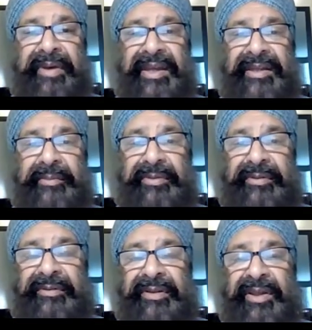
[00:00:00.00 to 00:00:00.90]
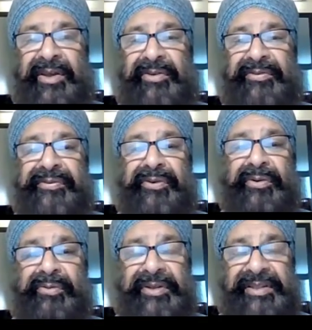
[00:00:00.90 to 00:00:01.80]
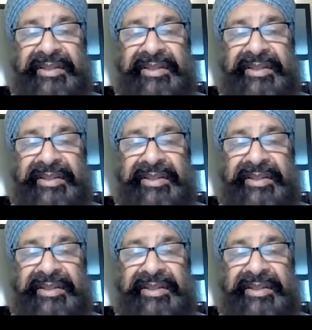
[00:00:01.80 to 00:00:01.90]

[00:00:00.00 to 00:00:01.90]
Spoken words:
mandible forwards,